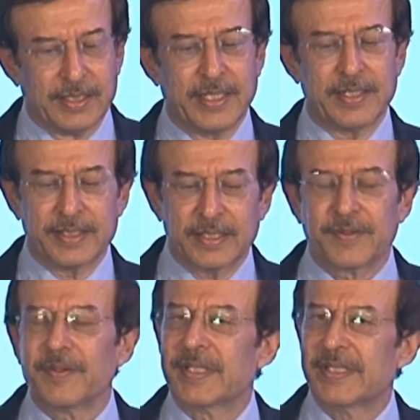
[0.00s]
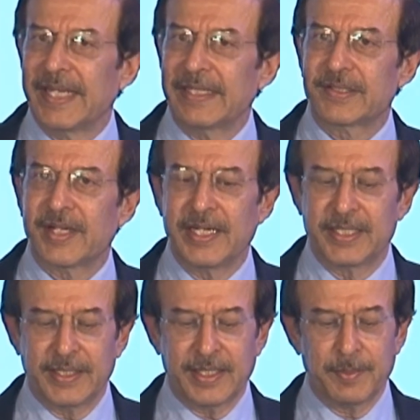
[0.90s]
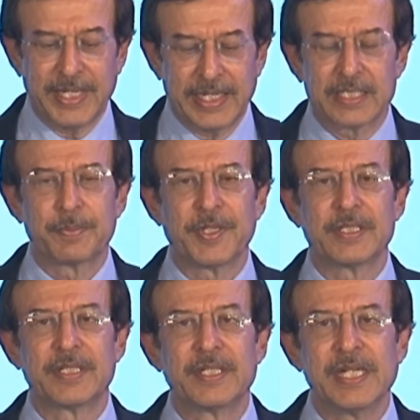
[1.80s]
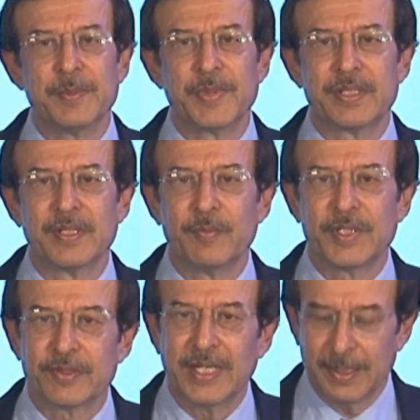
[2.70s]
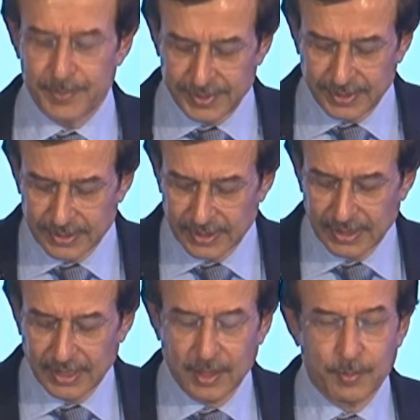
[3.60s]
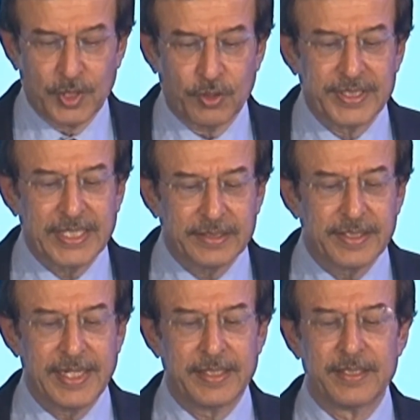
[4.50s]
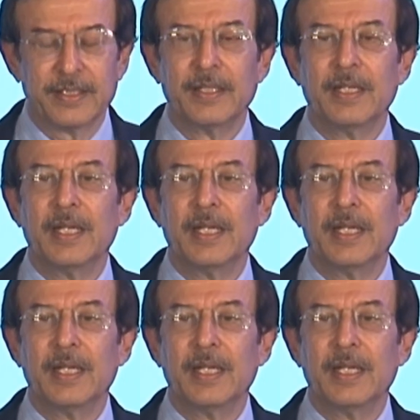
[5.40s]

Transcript: There is a set criteria by expert teams which will happen, but on the other end,